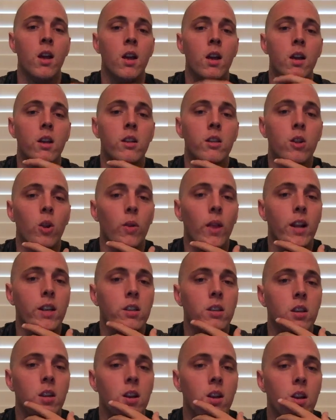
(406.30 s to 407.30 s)
So
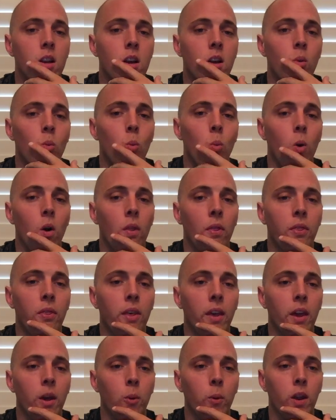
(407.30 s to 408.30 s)
that's one
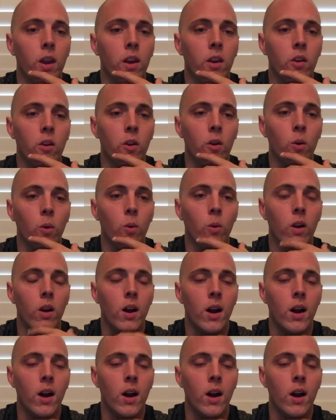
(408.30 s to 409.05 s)
thing we can do.